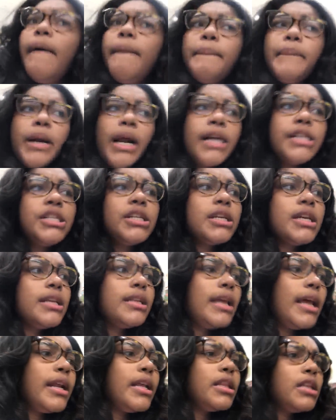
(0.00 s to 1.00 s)
but I should
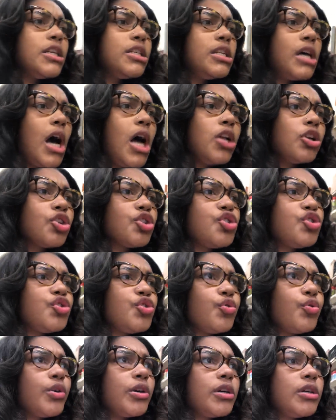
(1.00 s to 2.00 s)
get that in the dollar
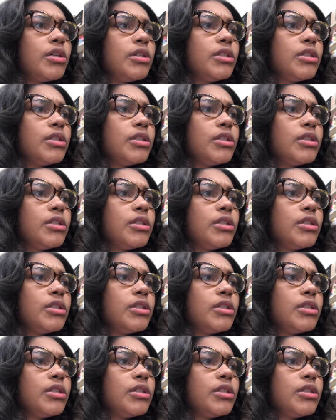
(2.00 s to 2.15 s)
store.